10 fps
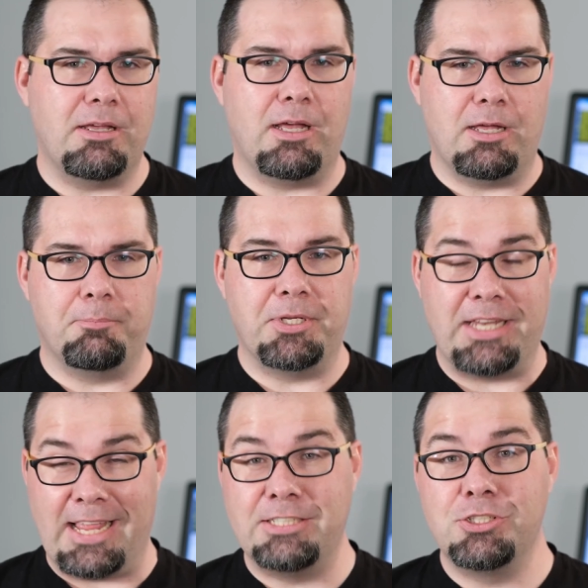um,
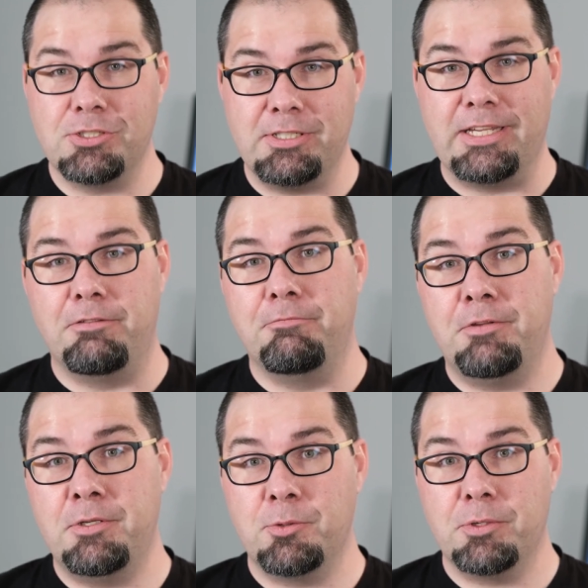potential
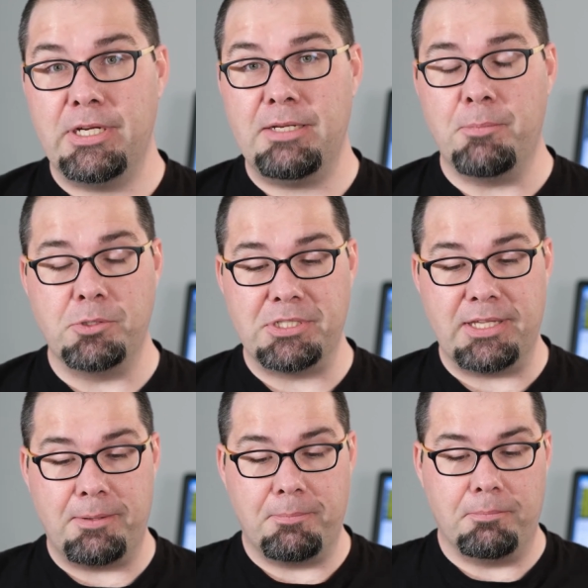inventory. Most of
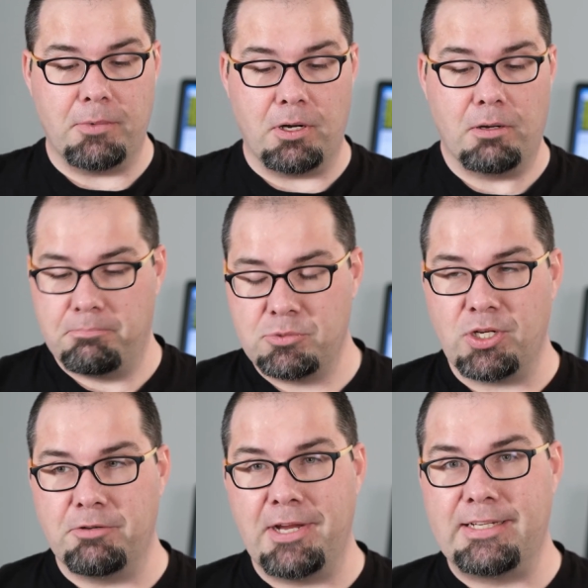them are
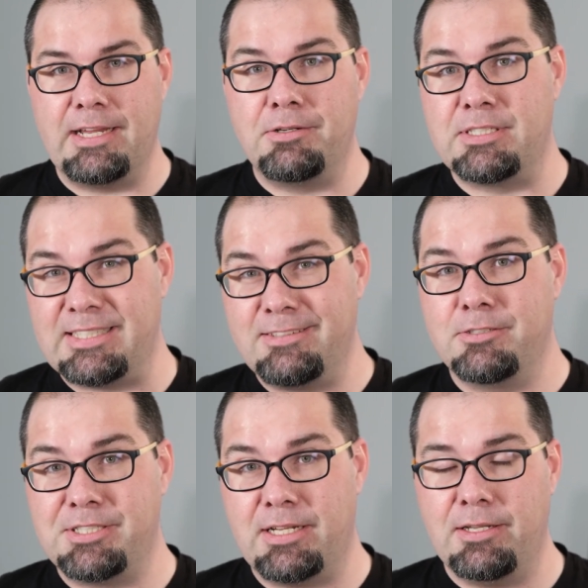trying to reg down a
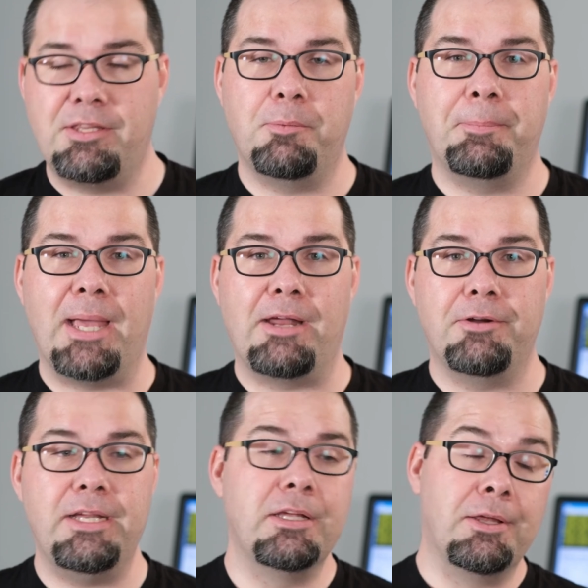single cell lithium
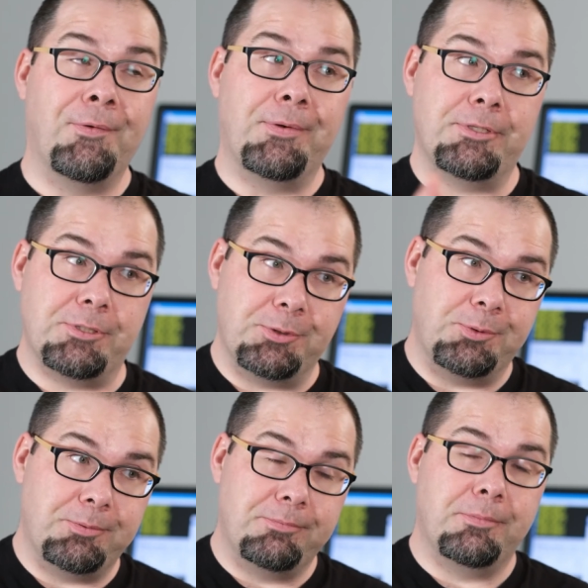battery
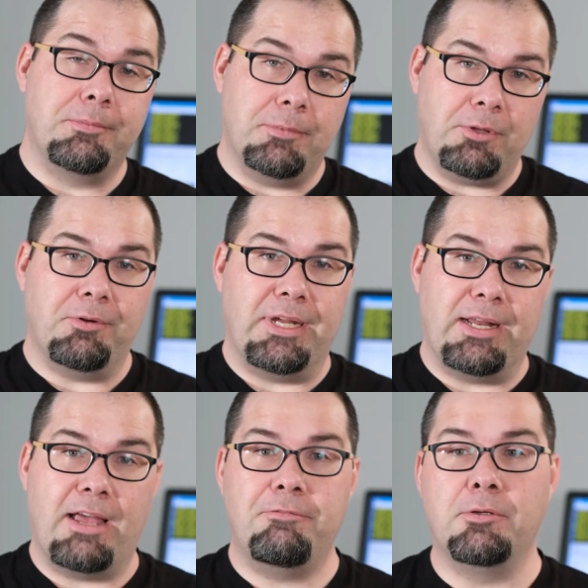to three and
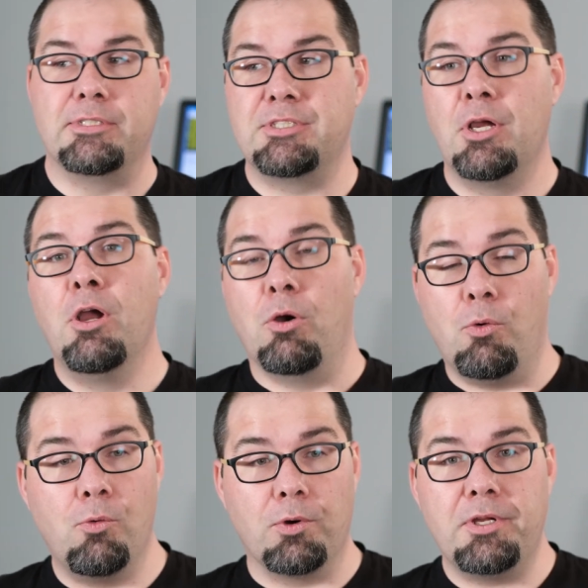a half volts.
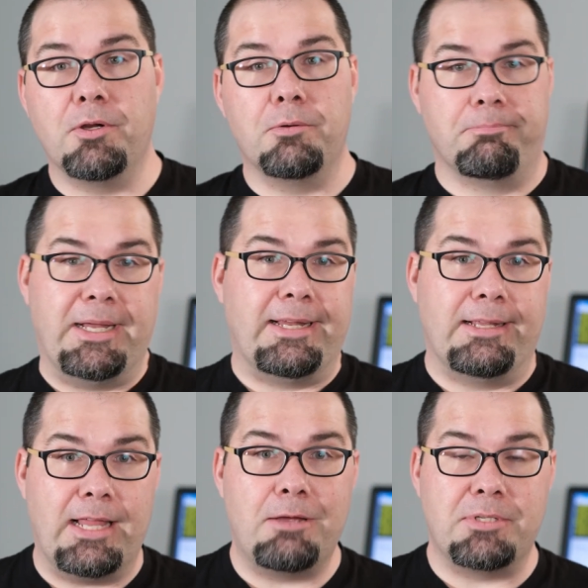Or you're making
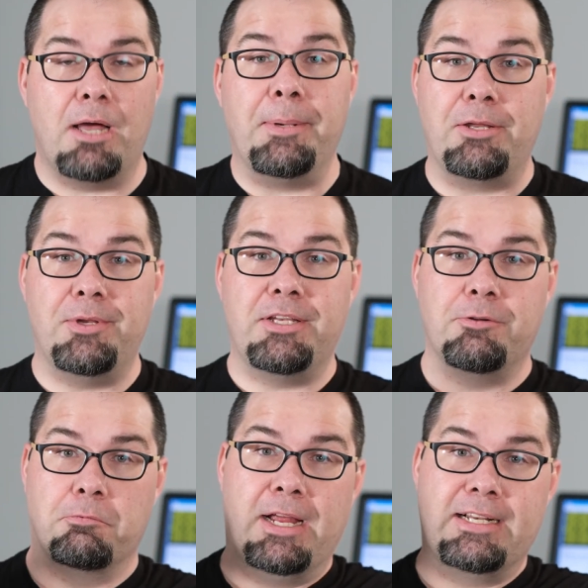a laptop and you need
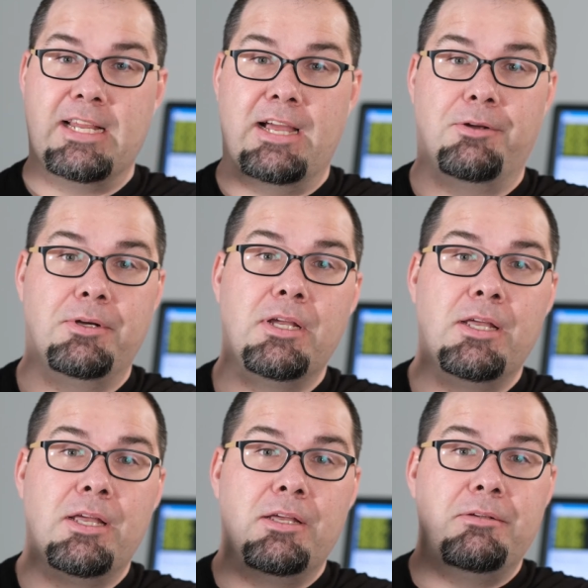to reg down,
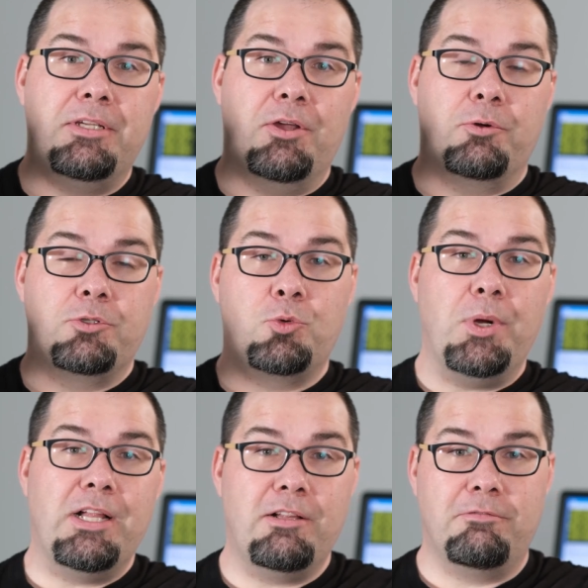you know,
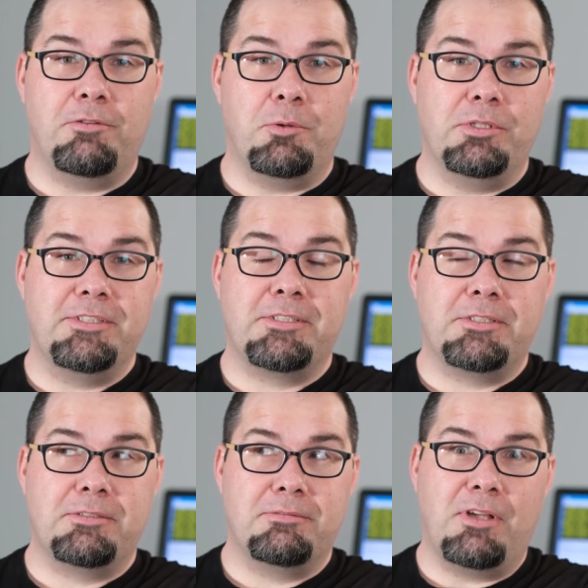12
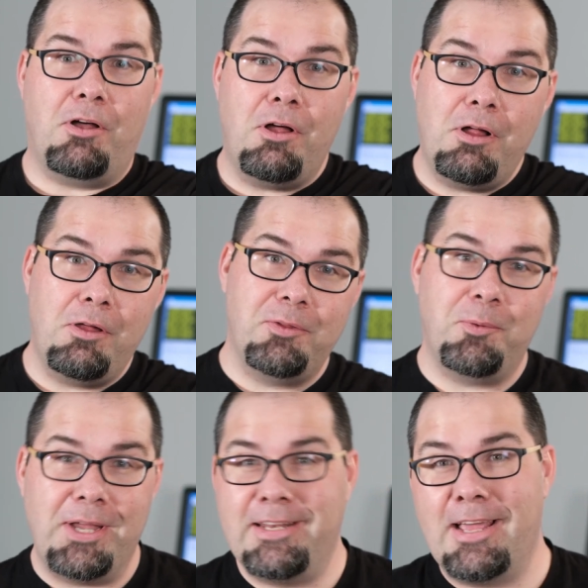volts all the
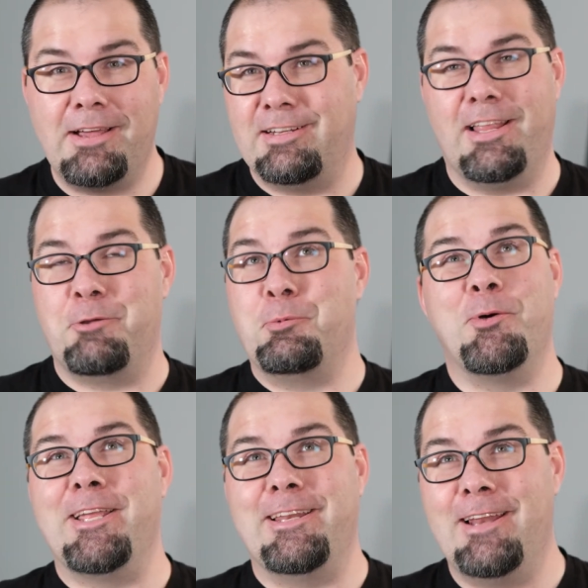way down to like
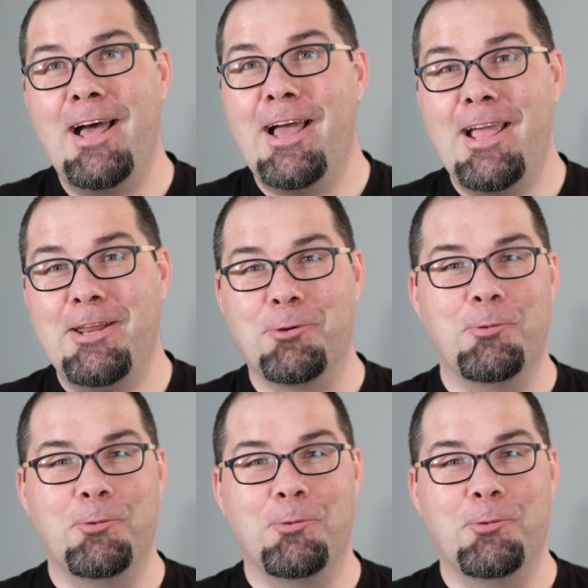0.9 or